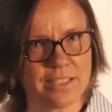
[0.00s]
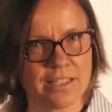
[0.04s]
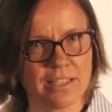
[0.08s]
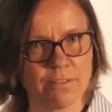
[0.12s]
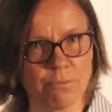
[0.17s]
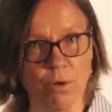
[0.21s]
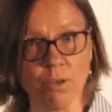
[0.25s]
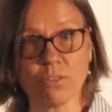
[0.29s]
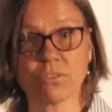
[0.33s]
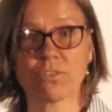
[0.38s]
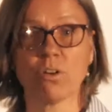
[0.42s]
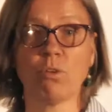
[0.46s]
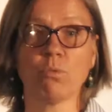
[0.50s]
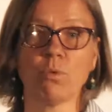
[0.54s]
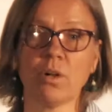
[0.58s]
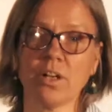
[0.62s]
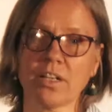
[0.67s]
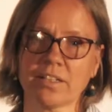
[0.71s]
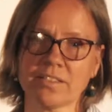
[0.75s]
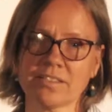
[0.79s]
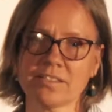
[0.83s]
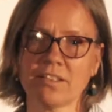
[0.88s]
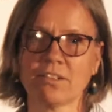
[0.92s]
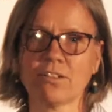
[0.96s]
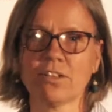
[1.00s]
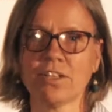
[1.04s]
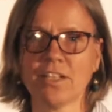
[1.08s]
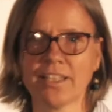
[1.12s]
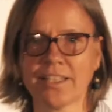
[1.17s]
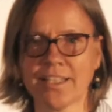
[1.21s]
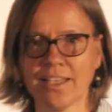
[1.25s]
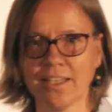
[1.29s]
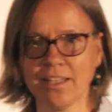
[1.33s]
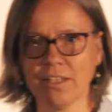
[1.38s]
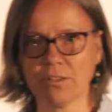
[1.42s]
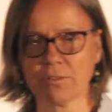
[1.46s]
Well, don't worry, it's not going
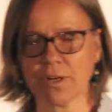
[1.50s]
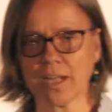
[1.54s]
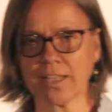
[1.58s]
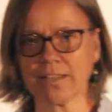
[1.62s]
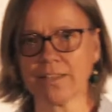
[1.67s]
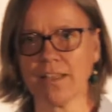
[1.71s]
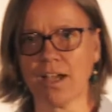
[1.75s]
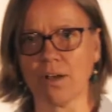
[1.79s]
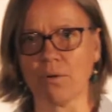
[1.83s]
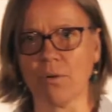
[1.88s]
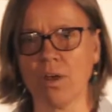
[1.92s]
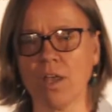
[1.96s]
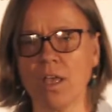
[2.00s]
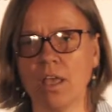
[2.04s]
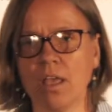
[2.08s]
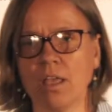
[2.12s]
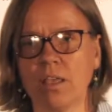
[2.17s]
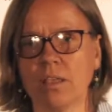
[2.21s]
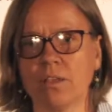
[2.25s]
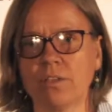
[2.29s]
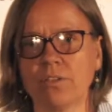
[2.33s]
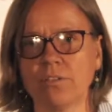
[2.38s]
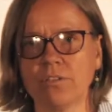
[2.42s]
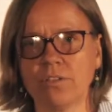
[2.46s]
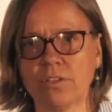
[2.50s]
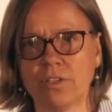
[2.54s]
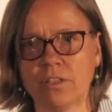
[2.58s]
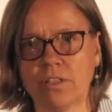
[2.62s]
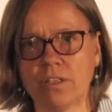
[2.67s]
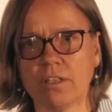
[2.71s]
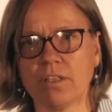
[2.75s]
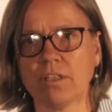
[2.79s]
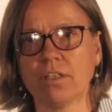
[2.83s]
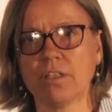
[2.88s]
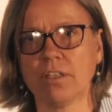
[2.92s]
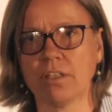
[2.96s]
to kill you right now,
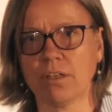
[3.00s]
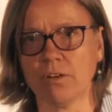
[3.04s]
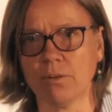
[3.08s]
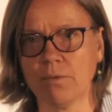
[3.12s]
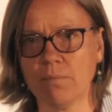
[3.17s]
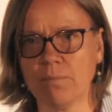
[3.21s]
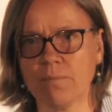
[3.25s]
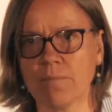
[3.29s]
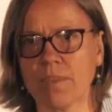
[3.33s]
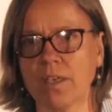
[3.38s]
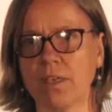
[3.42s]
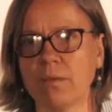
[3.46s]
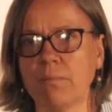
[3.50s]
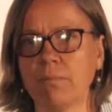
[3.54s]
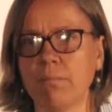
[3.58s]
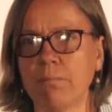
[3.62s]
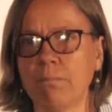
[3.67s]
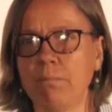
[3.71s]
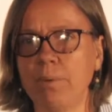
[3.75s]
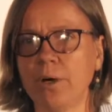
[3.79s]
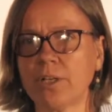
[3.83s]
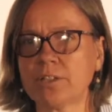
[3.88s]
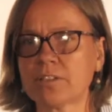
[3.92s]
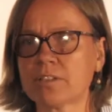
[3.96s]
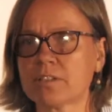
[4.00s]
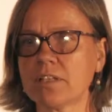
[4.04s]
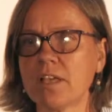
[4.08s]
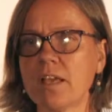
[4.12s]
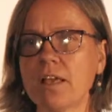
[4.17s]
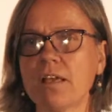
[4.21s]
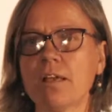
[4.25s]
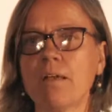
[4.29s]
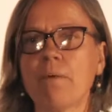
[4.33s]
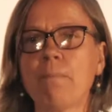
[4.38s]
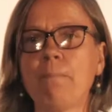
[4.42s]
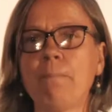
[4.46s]
you know. But
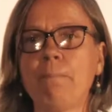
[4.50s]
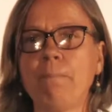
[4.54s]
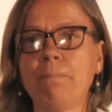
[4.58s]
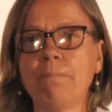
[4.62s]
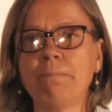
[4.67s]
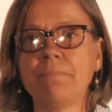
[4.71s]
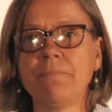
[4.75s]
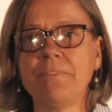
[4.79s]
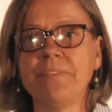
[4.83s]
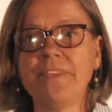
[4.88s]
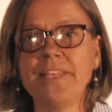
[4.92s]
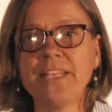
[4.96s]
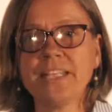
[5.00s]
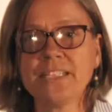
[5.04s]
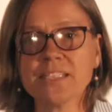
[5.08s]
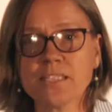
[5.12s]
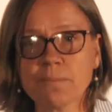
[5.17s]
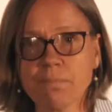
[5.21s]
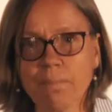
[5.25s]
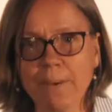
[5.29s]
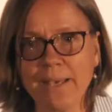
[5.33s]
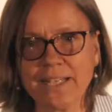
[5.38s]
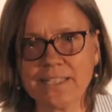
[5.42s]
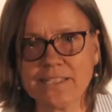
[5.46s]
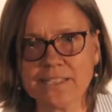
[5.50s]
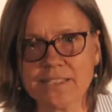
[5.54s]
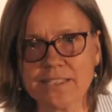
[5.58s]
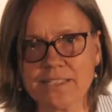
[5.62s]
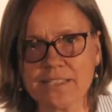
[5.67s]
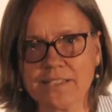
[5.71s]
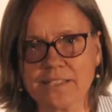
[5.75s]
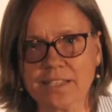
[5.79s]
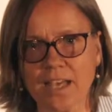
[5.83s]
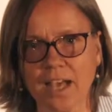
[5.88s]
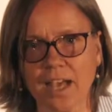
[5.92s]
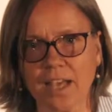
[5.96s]
these
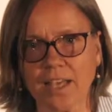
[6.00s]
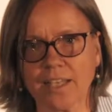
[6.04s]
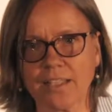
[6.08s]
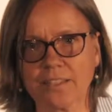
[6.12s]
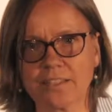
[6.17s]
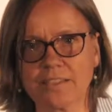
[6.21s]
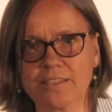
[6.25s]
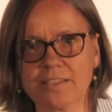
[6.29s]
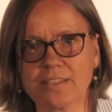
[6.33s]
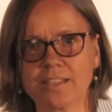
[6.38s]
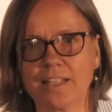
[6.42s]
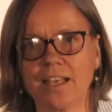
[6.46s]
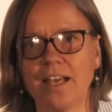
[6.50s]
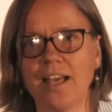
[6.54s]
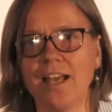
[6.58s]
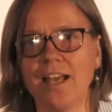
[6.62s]
pesticides